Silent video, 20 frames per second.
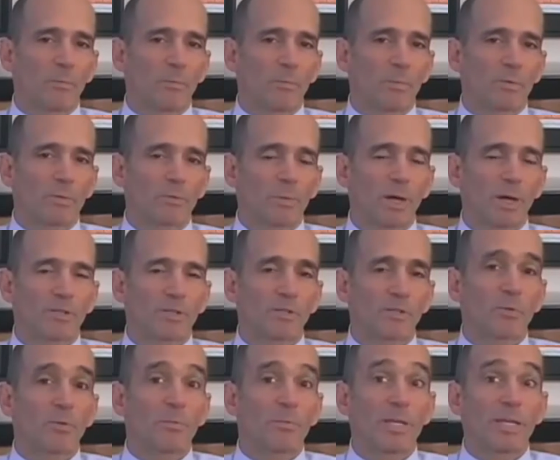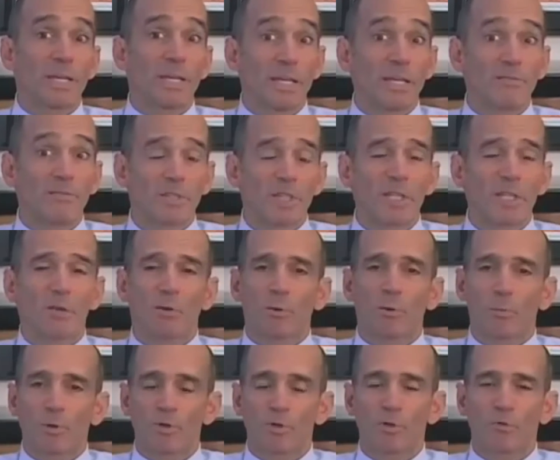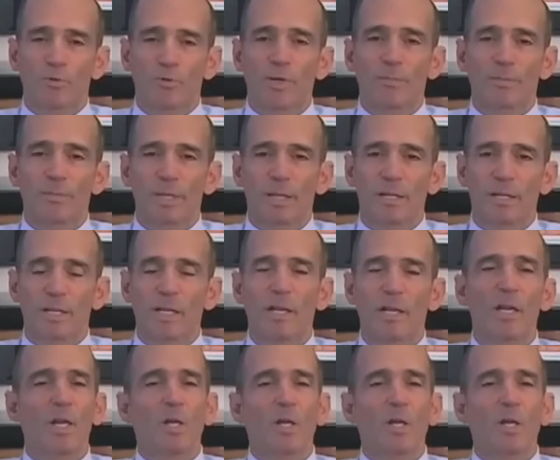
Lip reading: responses would be EFT, or emotional freedom technique,